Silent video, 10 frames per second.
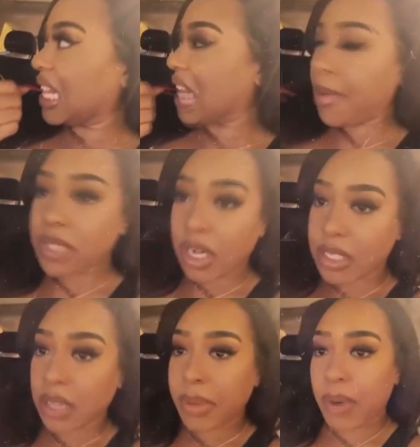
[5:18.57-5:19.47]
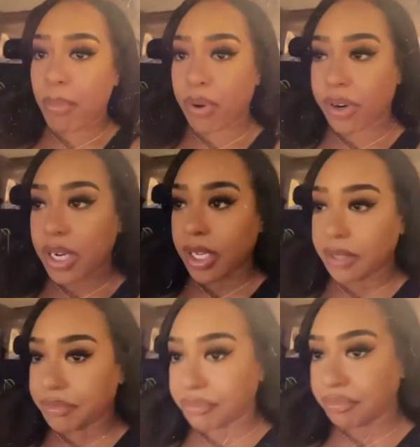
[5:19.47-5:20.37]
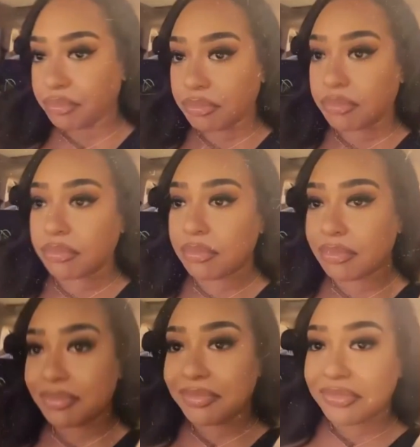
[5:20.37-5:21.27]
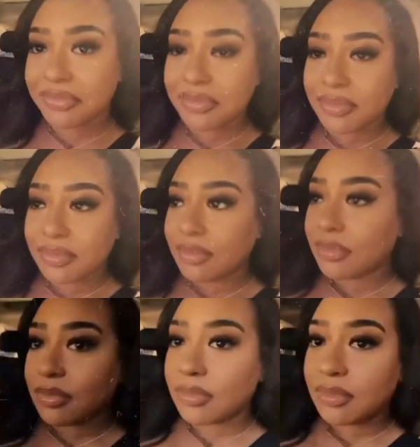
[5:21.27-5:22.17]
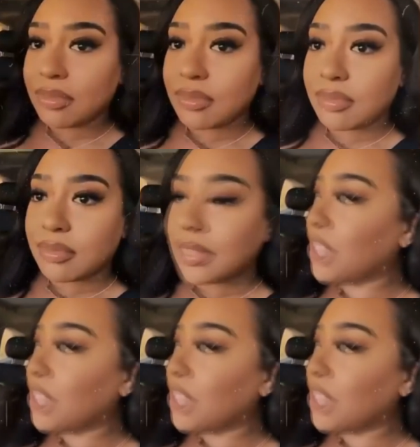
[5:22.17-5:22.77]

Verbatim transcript: I'm going to start telling people I'm Puerto Rican. I see it.